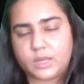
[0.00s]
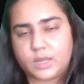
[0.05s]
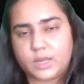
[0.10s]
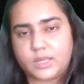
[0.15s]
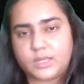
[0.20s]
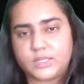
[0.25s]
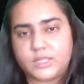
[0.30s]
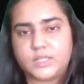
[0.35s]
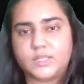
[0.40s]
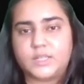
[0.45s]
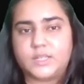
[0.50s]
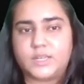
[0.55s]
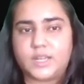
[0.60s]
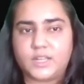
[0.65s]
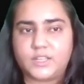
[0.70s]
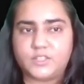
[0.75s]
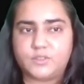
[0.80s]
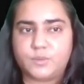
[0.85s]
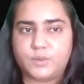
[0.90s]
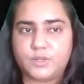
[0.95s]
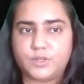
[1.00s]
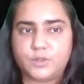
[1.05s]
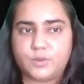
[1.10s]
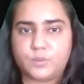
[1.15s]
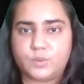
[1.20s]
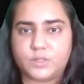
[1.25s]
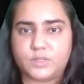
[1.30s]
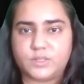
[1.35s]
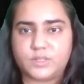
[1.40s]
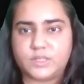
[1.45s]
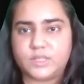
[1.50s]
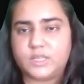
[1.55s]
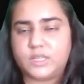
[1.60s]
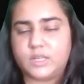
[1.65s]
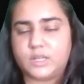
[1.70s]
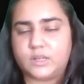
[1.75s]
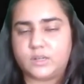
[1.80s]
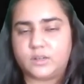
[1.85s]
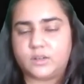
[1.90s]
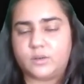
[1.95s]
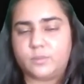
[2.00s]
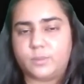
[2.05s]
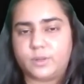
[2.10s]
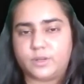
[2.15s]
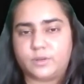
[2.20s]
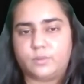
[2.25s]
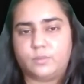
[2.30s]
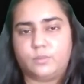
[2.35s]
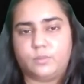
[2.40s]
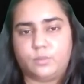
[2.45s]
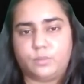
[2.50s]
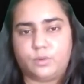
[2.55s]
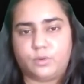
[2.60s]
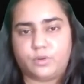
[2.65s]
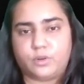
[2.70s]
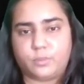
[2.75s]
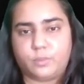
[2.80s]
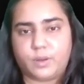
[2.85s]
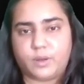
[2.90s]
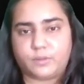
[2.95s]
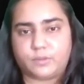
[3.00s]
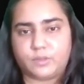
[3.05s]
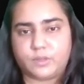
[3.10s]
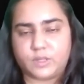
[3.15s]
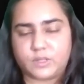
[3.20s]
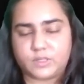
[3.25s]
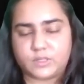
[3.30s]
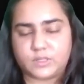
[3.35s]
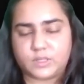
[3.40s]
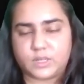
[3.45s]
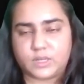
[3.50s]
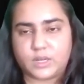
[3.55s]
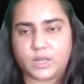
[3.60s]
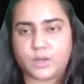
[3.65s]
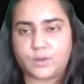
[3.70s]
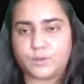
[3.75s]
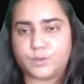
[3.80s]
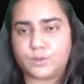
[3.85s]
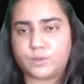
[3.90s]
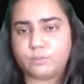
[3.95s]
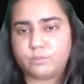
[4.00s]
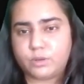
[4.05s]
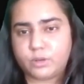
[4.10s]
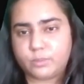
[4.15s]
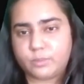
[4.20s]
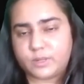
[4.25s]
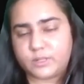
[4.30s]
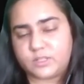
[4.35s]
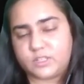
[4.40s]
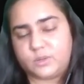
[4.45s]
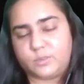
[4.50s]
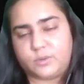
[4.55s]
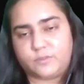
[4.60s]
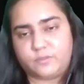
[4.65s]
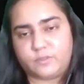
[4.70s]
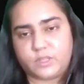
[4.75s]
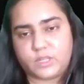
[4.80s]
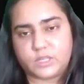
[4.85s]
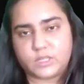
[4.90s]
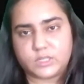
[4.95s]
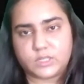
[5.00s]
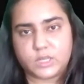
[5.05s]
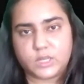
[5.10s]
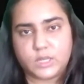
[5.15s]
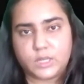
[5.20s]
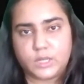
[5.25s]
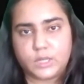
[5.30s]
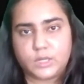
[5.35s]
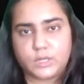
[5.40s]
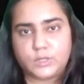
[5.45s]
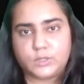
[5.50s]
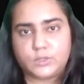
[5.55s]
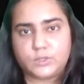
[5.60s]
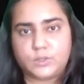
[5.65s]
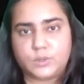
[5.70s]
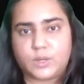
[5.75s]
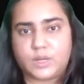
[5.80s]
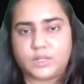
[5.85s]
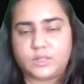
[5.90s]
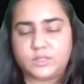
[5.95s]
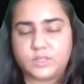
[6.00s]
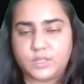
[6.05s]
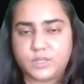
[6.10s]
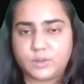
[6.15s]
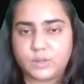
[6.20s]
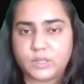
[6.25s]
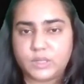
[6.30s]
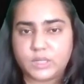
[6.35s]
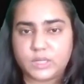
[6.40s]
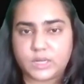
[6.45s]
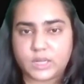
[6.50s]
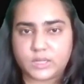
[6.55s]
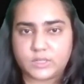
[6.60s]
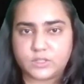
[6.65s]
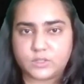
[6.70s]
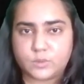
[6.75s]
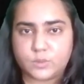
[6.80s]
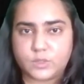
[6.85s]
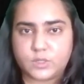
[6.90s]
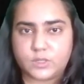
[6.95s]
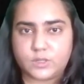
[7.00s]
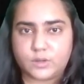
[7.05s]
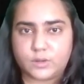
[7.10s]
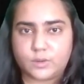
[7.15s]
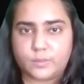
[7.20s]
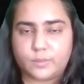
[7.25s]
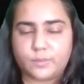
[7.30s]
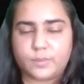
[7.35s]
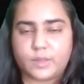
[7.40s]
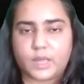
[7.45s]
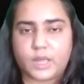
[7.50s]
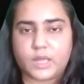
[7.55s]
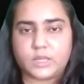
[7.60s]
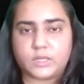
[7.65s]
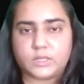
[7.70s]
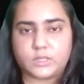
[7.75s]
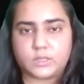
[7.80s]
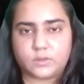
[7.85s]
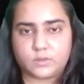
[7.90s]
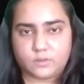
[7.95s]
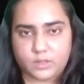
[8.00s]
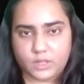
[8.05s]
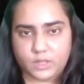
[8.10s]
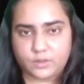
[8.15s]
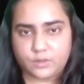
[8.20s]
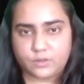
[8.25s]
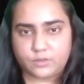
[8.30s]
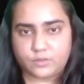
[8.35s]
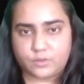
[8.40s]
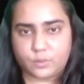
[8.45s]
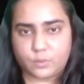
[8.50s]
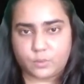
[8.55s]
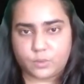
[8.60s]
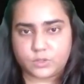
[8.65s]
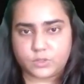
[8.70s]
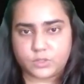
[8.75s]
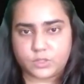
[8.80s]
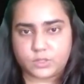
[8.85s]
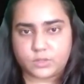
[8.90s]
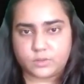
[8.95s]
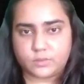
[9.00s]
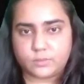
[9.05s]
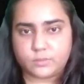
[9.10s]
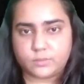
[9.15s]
and in the next video we'll see a little bit more about this and how to implement some of these so i'll see you in the next video and thank you for watching